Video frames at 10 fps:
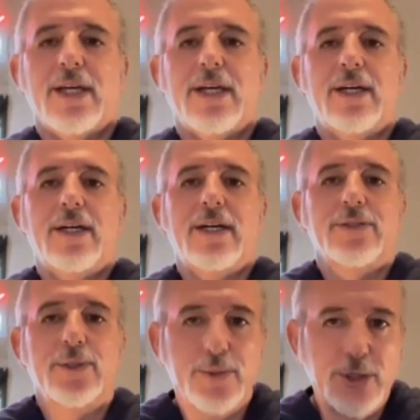Uh, I
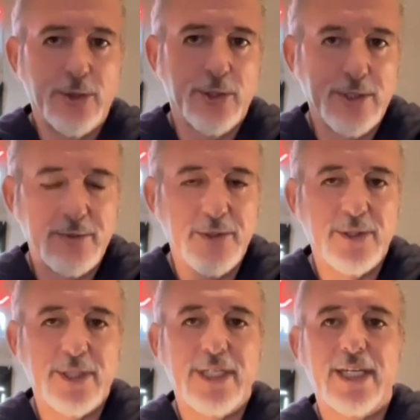was from New York and
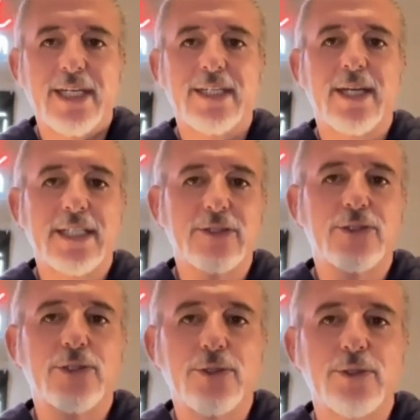Philly, and I get
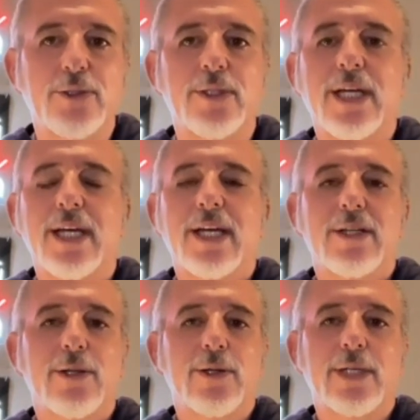tutored,
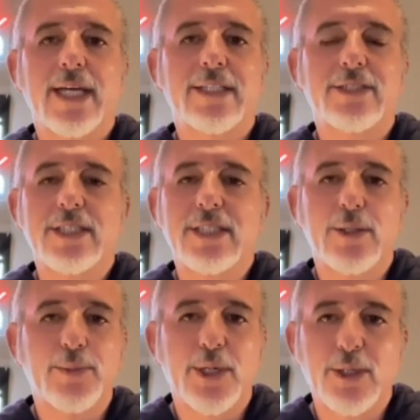learned how to ski on
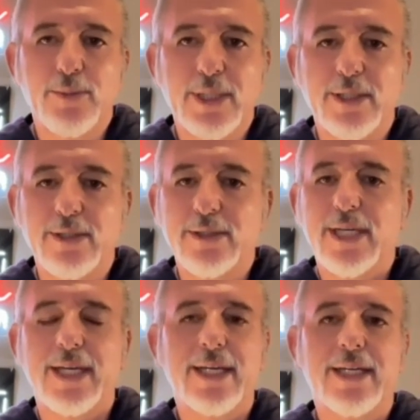buttermilk,
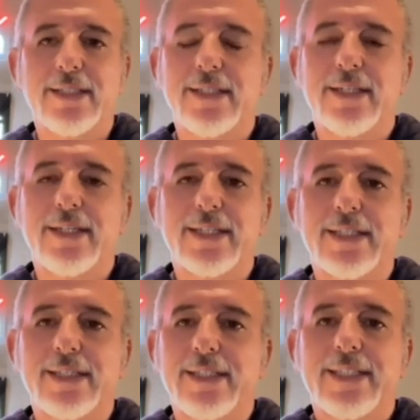and uh,
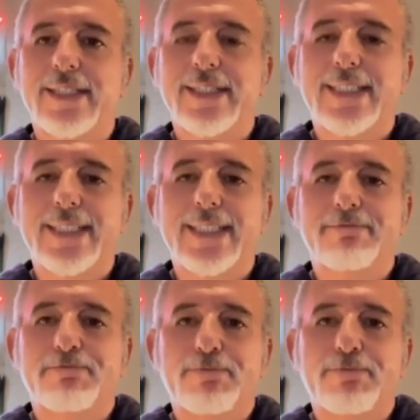Uh,